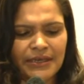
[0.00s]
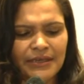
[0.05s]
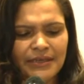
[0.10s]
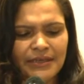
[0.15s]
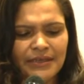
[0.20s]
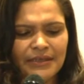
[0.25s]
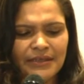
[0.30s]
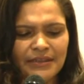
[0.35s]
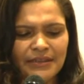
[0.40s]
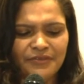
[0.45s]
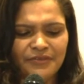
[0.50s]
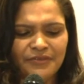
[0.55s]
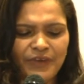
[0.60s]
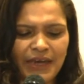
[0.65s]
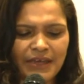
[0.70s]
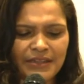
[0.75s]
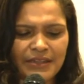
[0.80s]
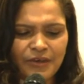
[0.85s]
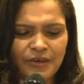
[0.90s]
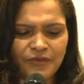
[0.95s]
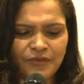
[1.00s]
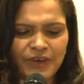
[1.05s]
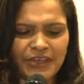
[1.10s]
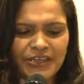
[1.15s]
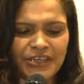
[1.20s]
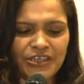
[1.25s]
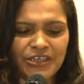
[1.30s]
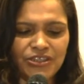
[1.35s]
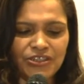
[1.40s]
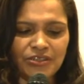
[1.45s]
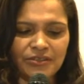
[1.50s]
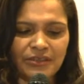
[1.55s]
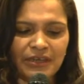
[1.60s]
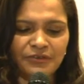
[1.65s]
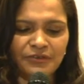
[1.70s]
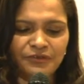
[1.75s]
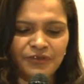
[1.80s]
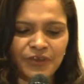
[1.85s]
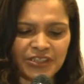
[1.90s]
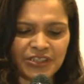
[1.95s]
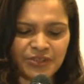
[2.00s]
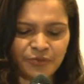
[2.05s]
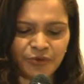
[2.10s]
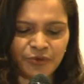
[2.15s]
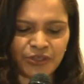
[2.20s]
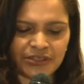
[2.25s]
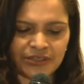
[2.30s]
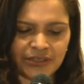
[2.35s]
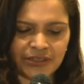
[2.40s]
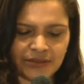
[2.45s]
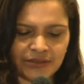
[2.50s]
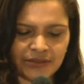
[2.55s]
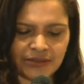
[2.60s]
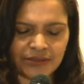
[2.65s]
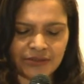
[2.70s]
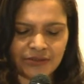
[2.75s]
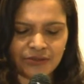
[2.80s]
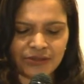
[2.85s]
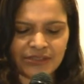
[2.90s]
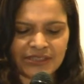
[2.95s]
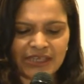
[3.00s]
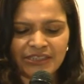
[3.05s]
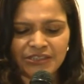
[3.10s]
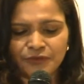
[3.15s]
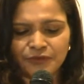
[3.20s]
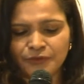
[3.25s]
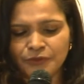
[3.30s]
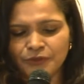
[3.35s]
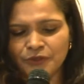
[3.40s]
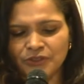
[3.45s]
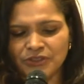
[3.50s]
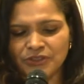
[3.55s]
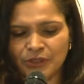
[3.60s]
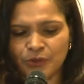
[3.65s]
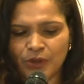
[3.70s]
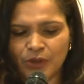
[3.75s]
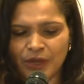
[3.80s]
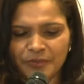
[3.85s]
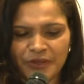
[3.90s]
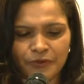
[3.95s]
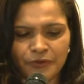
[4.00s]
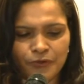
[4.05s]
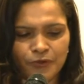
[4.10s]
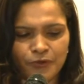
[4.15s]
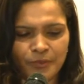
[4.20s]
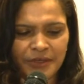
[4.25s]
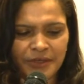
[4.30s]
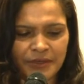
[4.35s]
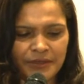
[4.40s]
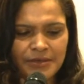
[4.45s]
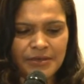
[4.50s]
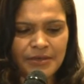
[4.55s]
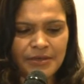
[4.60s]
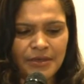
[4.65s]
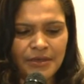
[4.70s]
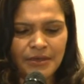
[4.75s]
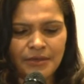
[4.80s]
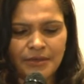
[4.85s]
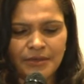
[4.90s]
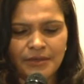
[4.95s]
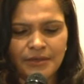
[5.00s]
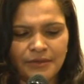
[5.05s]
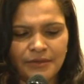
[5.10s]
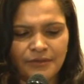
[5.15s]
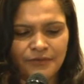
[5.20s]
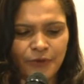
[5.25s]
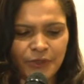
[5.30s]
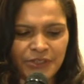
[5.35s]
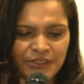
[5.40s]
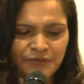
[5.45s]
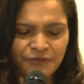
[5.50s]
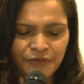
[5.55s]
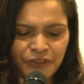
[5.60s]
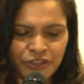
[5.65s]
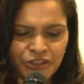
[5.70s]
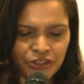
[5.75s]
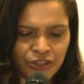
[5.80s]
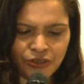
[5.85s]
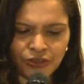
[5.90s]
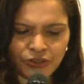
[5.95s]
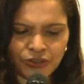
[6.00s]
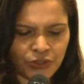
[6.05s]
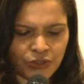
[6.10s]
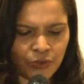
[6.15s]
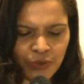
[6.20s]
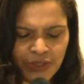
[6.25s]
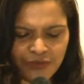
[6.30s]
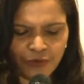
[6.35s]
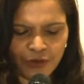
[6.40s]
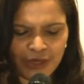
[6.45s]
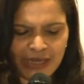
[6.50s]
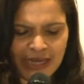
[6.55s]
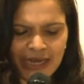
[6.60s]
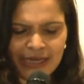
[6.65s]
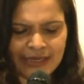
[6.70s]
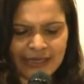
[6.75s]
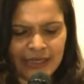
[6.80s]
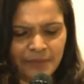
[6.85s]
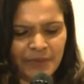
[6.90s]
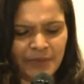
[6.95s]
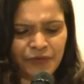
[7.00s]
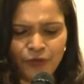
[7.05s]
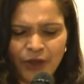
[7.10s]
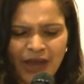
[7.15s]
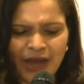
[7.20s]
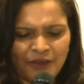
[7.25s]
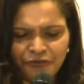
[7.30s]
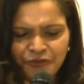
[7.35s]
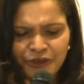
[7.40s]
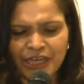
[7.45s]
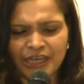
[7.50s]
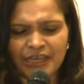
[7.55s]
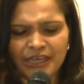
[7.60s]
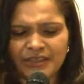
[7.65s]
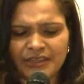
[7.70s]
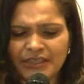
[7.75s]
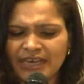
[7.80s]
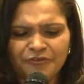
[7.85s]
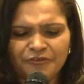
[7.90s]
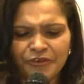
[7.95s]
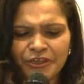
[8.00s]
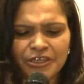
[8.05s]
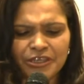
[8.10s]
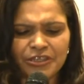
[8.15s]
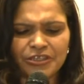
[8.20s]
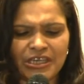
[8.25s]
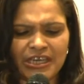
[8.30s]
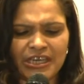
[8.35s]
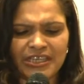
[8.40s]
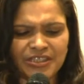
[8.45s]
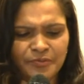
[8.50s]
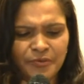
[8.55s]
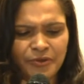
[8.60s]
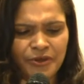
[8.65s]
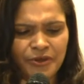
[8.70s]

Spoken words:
The father of our nation, our first president, Osajifo Dr. Kwame Nkrumah, for his vision, not only for Ghana, but for Africa and the African diaspora.